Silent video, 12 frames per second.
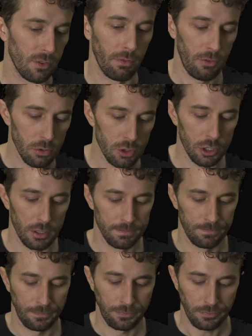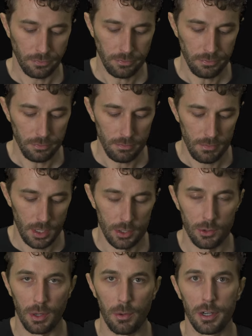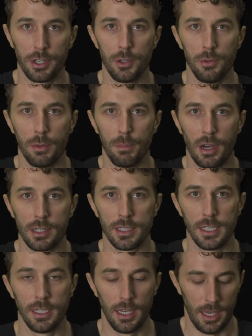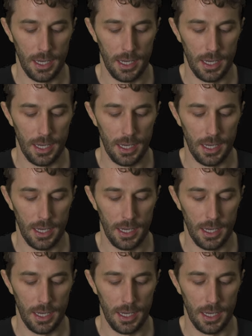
in the future. So I wanted to do unboxing